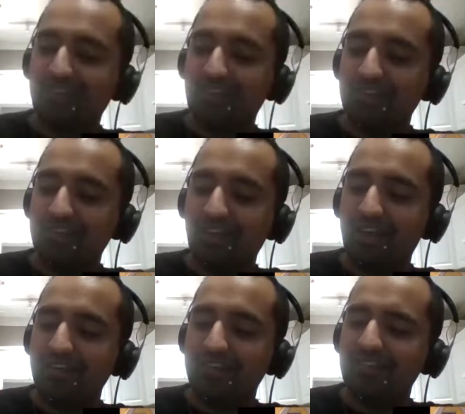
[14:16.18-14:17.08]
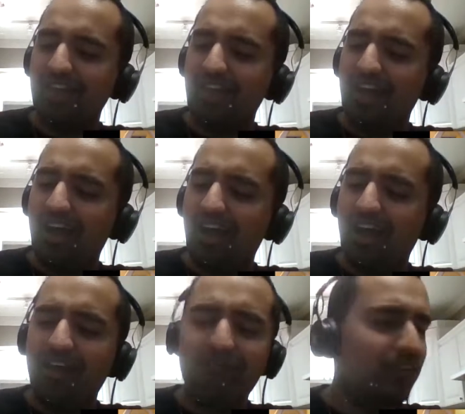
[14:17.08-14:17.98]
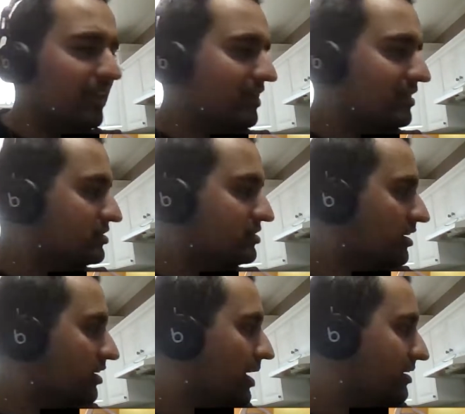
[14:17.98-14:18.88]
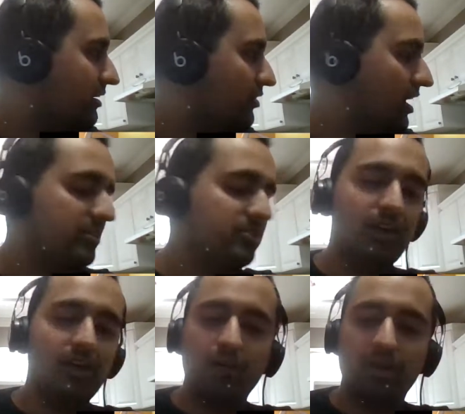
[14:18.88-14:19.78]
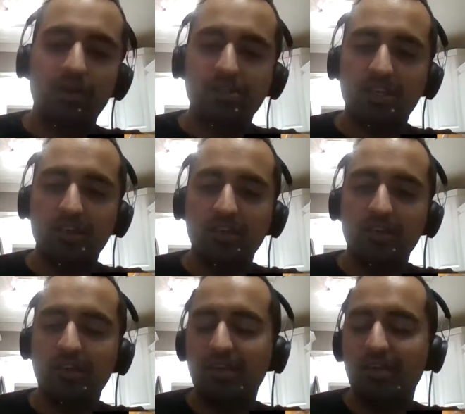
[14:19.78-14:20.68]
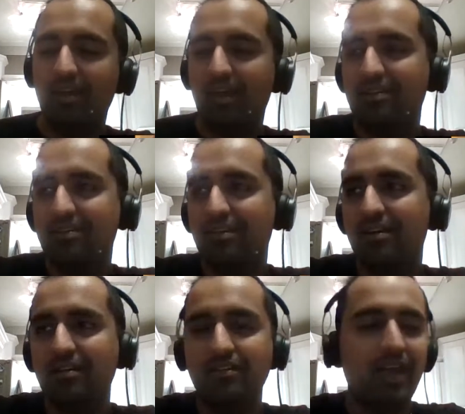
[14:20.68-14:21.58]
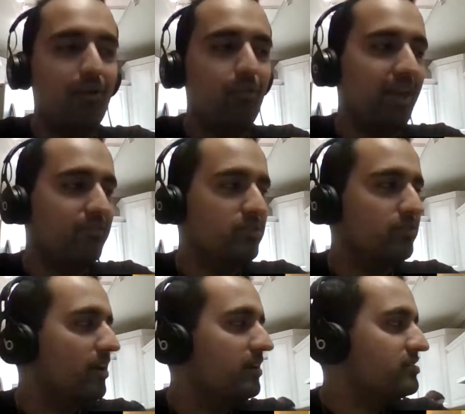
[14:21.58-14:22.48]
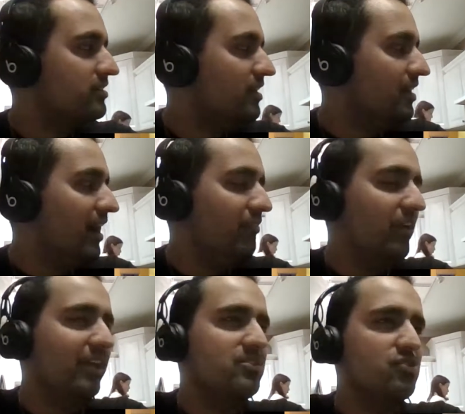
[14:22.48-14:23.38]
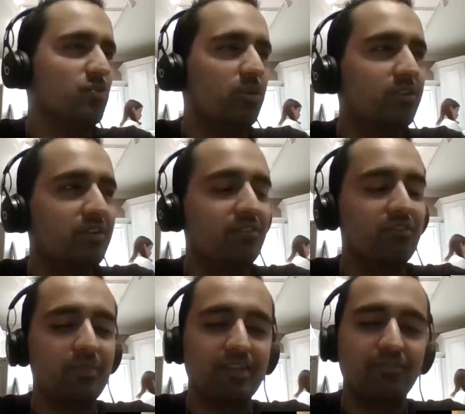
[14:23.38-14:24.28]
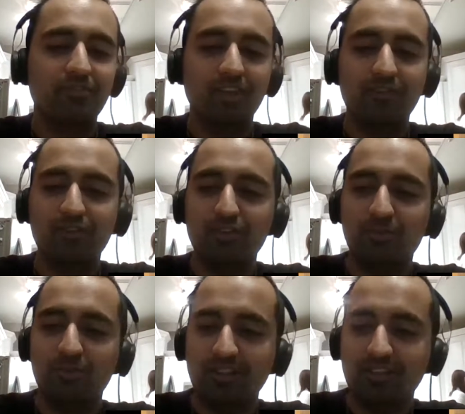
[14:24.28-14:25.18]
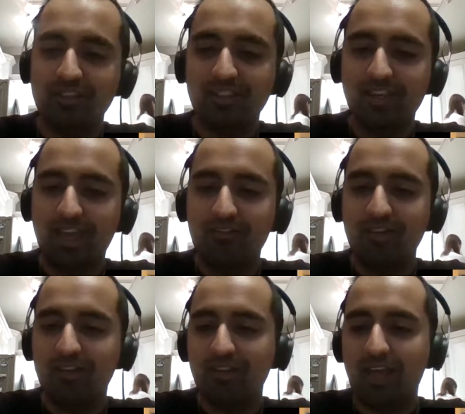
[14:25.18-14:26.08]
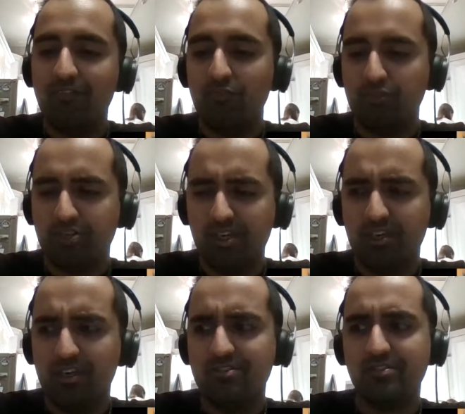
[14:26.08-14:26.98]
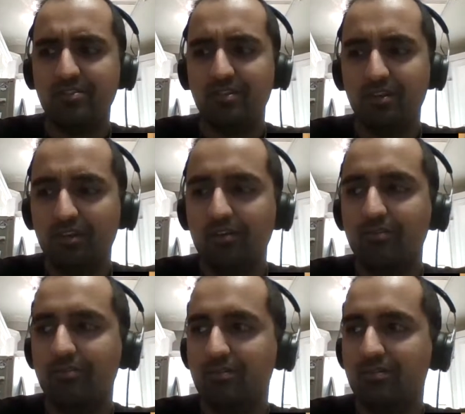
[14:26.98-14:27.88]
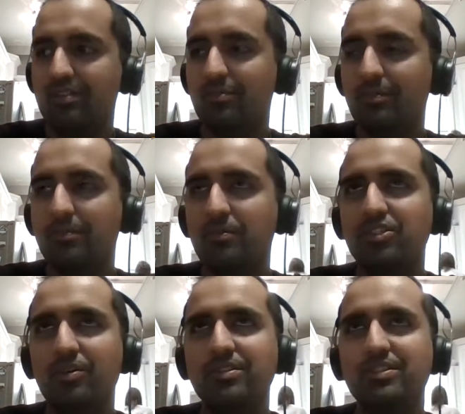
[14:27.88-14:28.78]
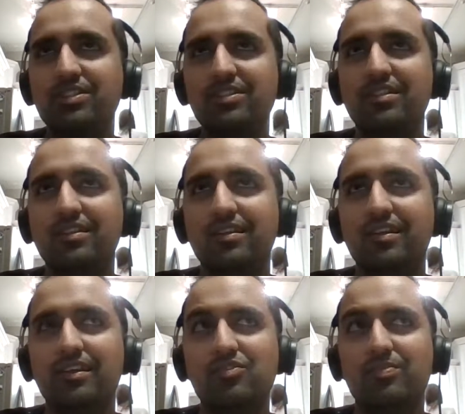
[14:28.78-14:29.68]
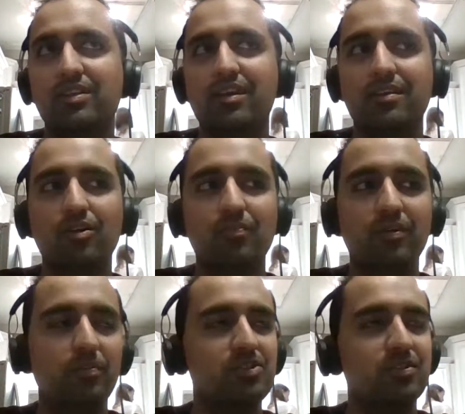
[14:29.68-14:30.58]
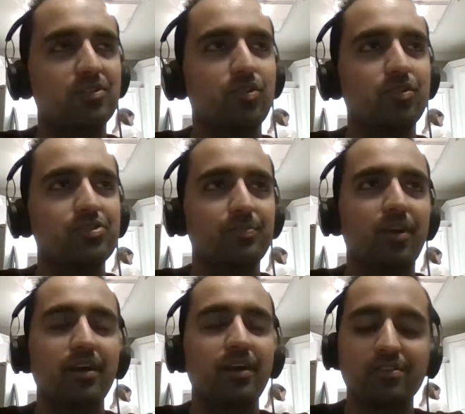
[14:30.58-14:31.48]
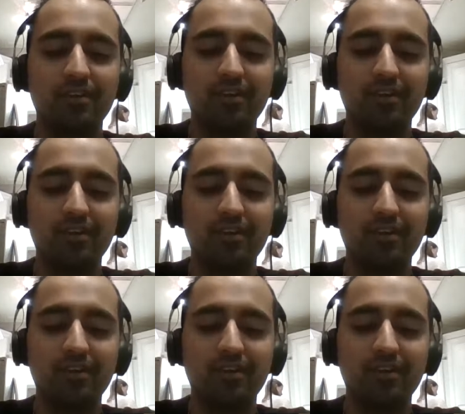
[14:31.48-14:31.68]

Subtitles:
guys. Yeah, I feel like I never had a dog when I was a kid, and now we have 2 dogs, and I feel like it's sort of given me a flavor of what it's like having a kid, having routines and so at least it gives me an idea. Hopefully, it won't be a total surprise.